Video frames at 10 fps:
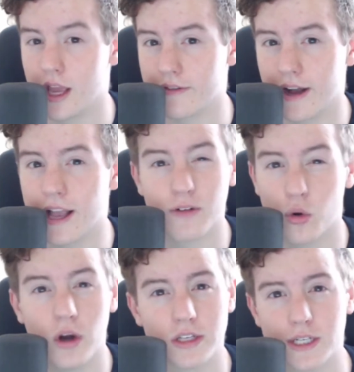If I have a
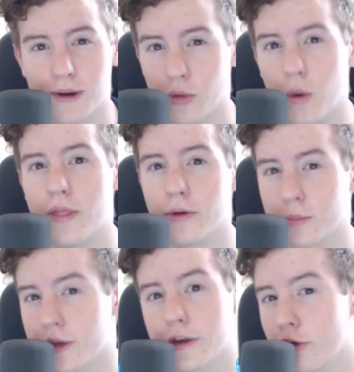question about the weather,
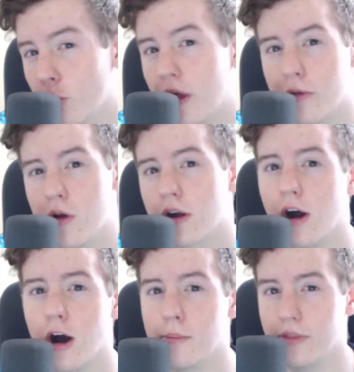I'm going to go to weather.com